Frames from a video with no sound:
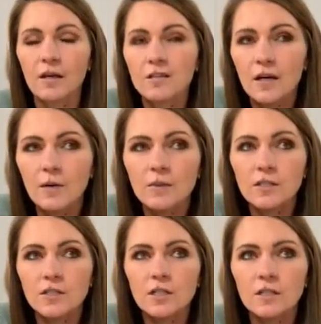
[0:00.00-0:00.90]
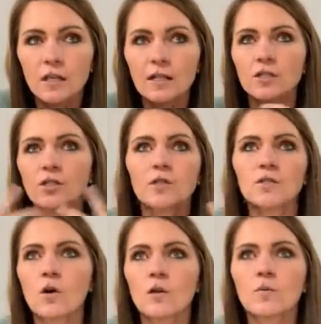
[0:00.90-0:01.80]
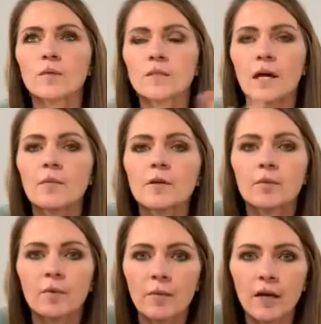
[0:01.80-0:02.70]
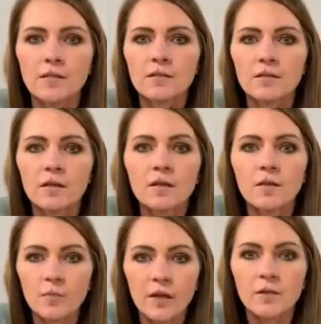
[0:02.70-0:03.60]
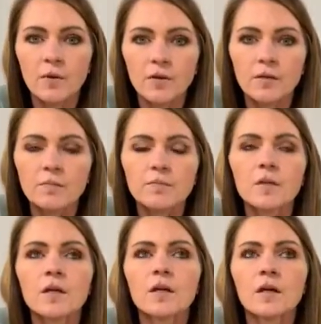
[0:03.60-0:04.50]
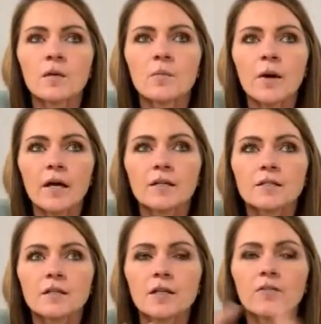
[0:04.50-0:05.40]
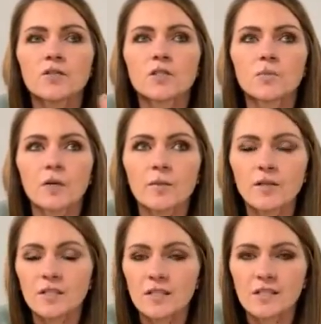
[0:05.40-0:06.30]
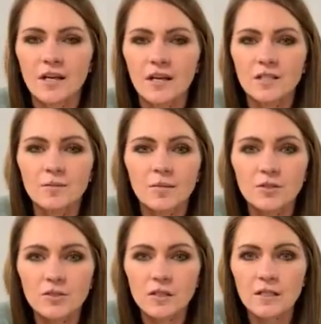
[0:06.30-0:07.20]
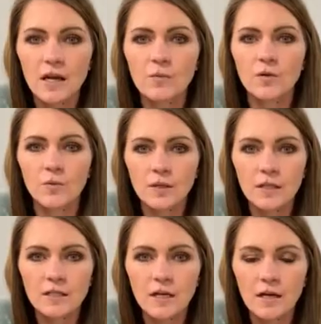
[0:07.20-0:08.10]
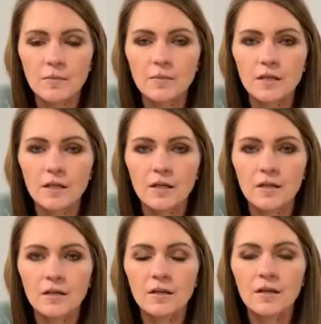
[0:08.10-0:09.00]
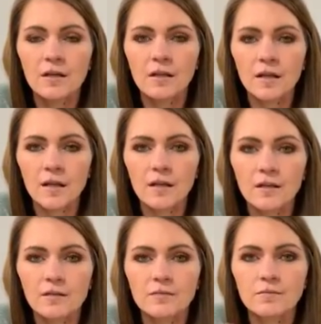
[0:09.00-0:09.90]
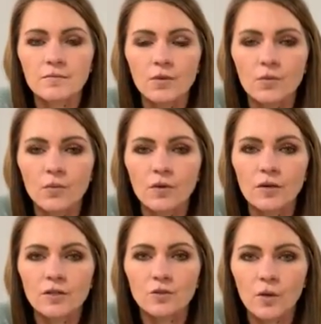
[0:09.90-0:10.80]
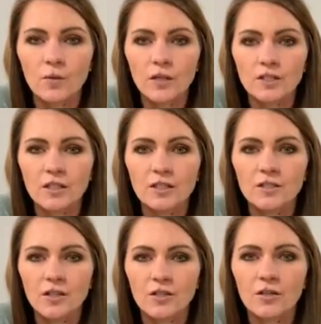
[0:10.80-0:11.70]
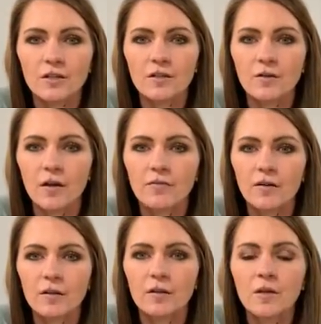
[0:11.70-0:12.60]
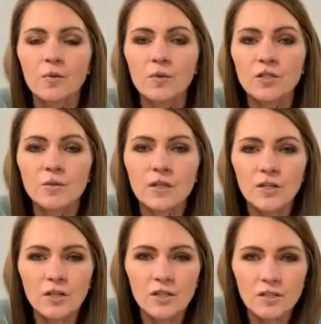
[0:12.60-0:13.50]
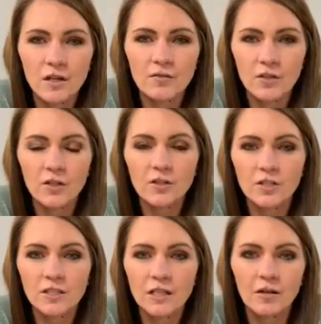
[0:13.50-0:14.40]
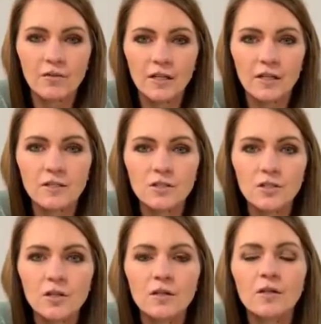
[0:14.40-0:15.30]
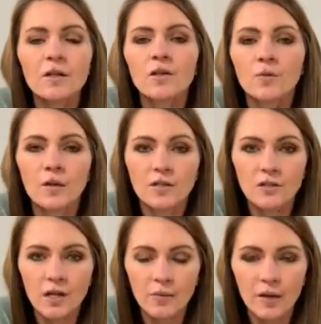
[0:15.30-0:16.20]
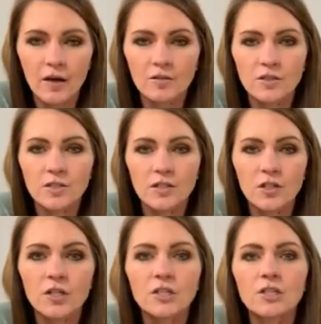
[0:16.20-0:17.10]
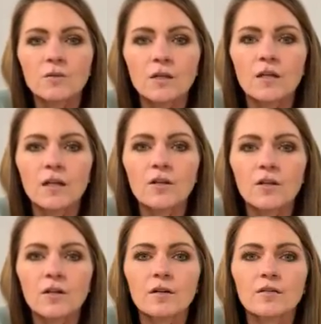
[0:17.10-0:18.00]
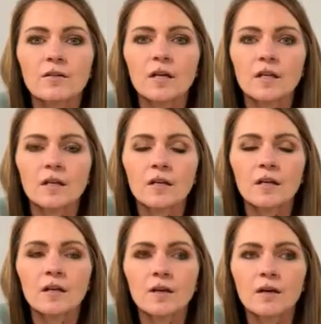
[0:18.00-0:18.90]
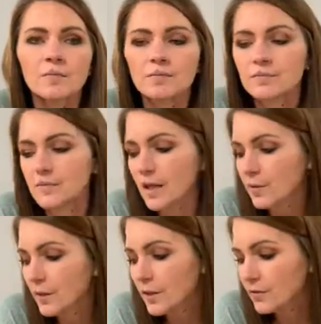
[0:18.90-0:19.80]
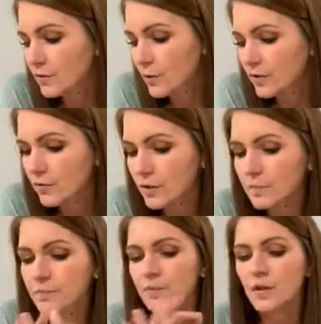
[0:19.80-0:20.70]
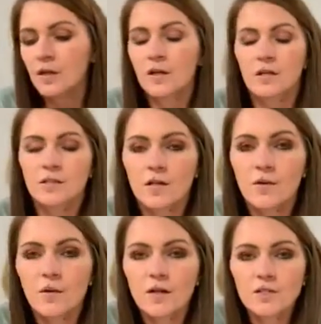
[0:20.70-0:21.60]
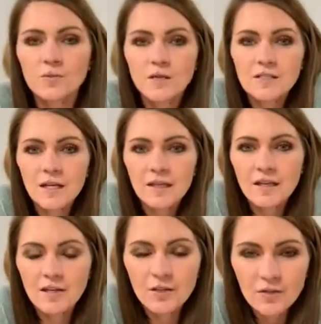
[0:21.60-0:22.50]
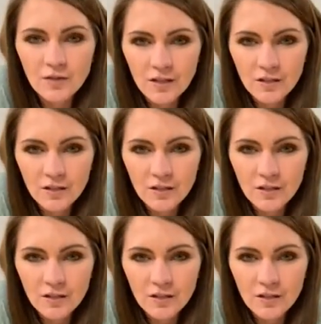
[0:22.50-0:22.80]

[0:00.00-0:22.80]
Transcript: And so I would suggest not to do this all at one time. It could be mass pandemonium. But if you just bring them onto the stage, maybe 2 at a time or 1 at a time, then they will enjoy watching each other and they'll have fun. We do want to encourage not for others to shout out the answer. We can talk about just encouraging one another, and then that'll be good for week 4. So I just want to say thank you.